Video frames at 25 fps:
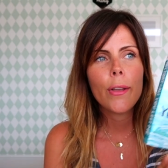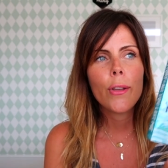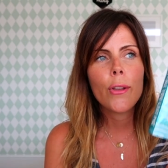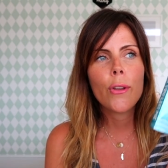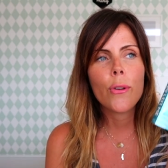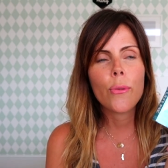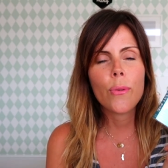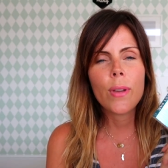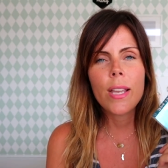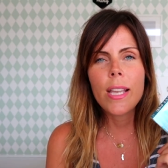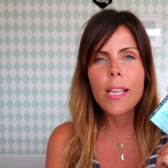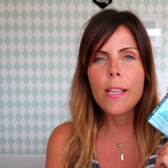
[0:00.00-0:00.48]

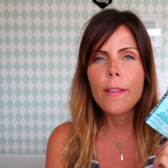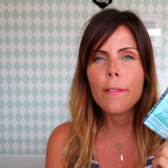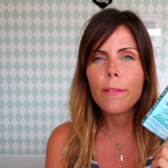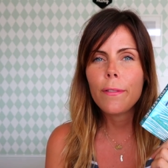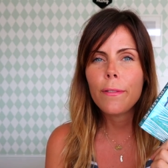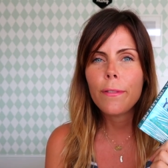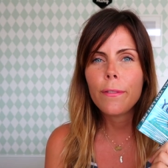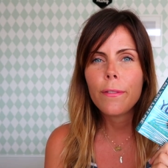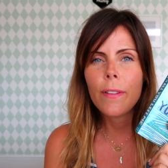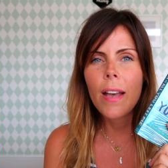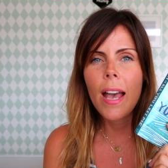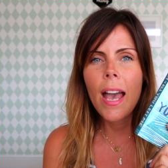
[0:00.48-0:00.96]
grief
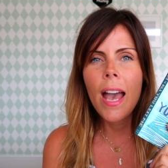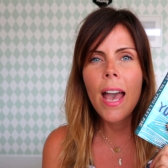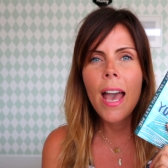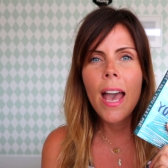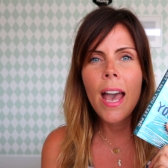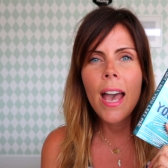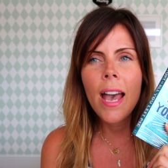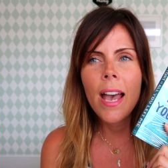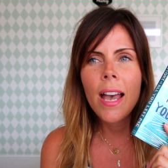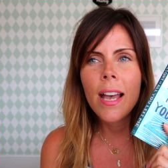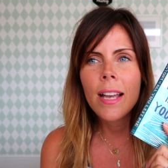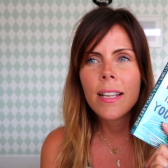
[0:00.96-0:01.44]

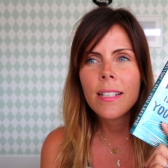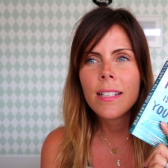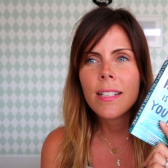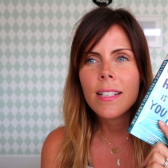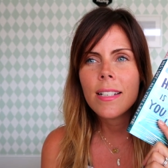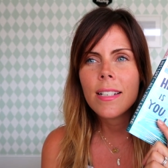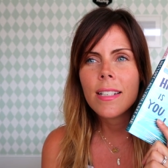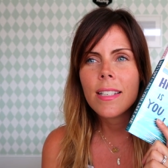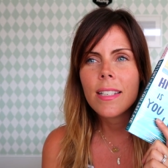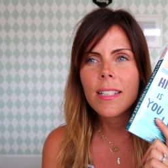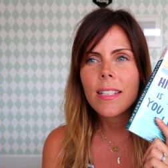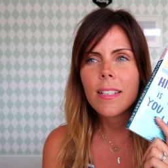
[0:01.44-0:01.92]

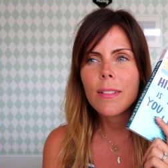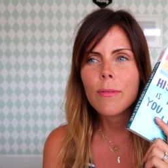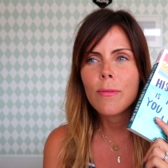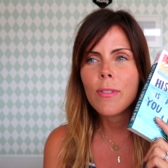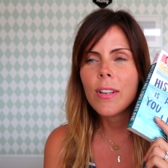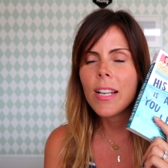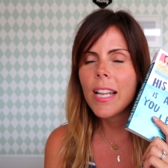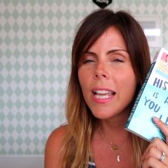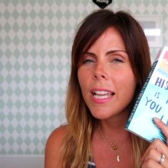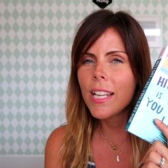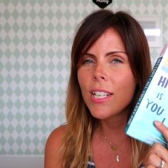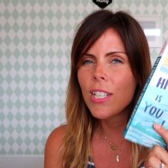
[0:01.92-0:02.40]
and
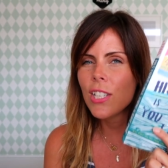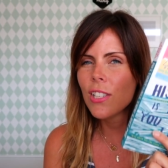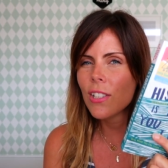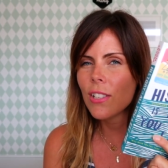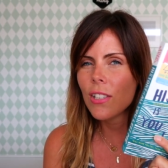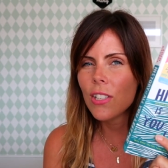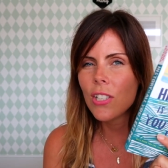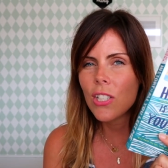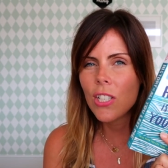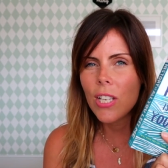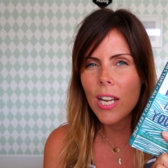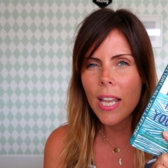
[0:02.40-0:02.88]

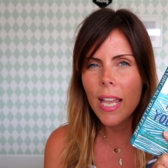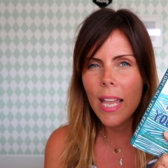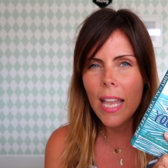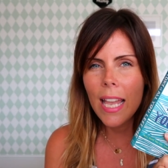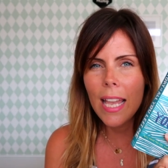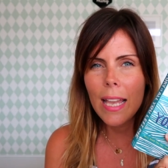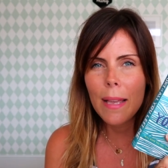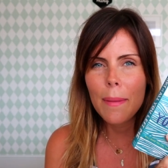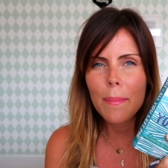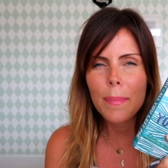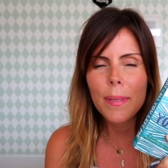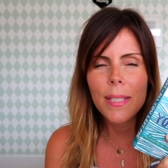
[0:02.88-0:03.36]

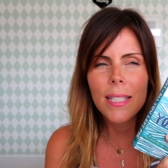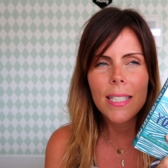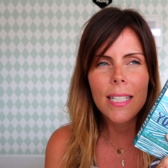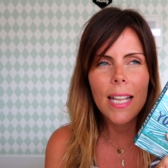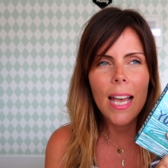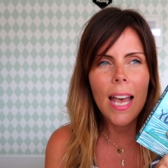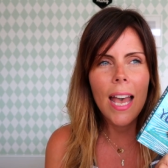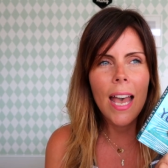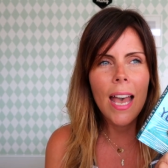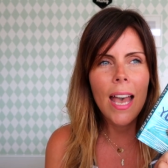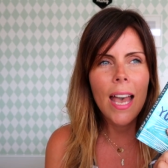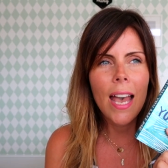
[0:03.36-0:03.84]
relationships
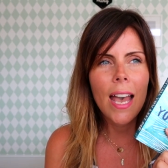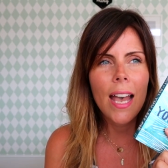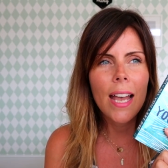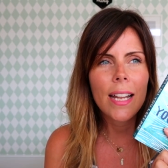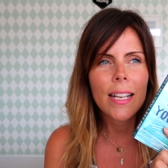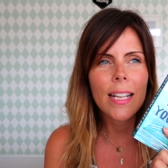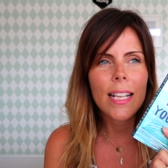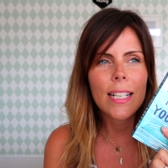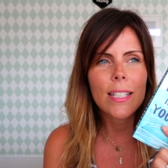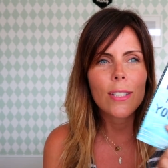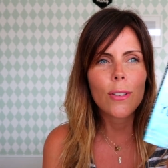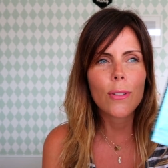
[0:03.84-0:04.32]

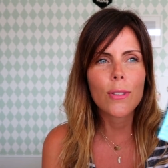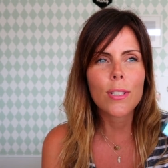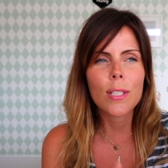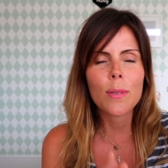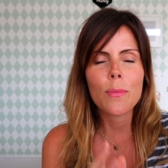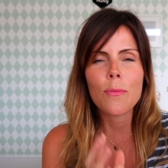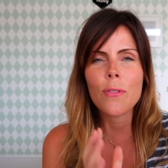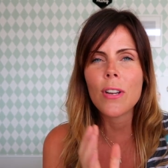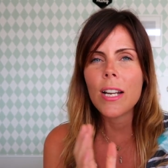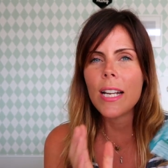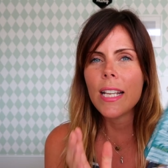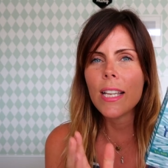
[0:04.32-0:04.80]
and it's got
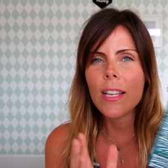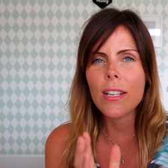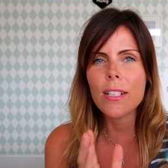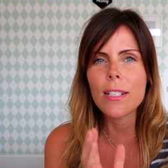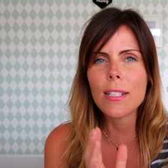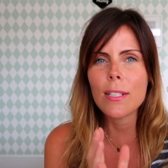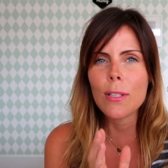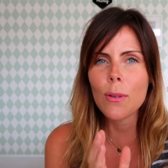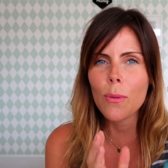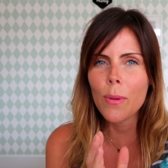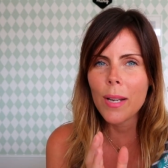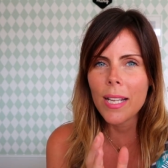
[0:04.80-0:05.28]
some really
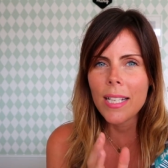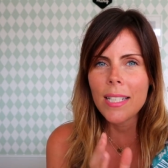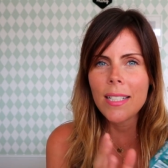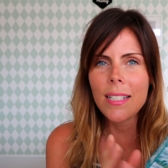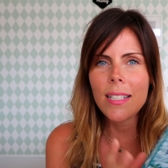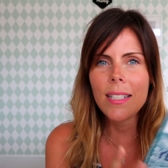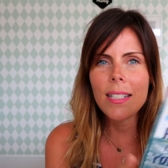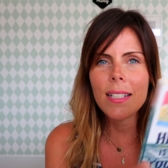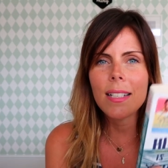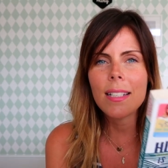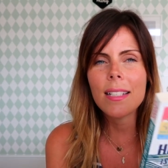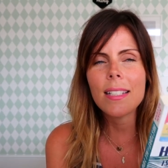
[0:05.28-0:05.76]
good
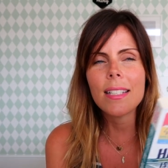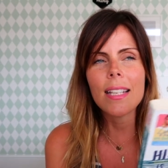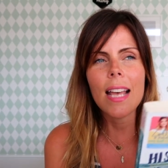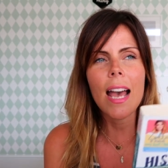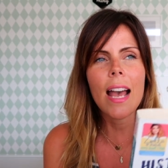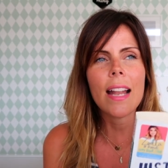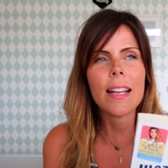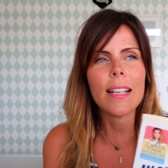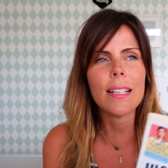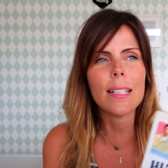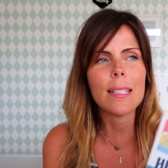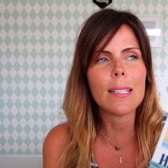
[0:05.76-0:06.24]
twists
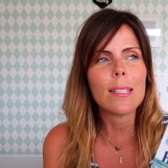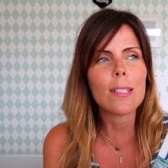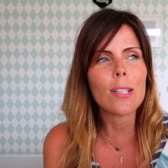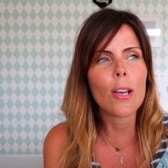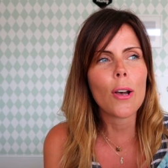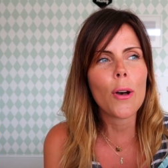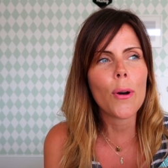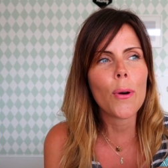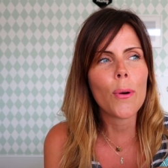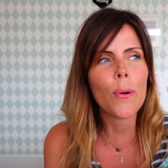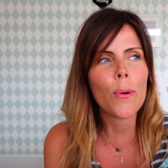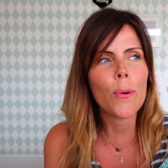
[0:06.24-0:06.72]
and it's
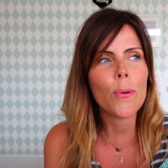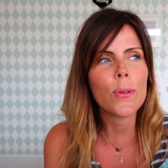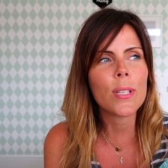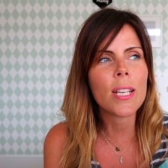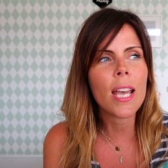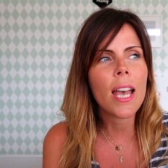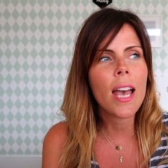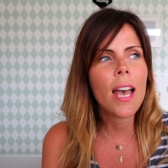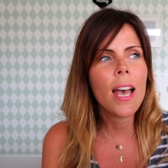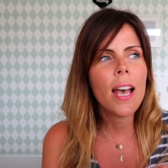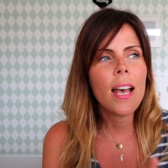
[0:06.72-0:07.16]
told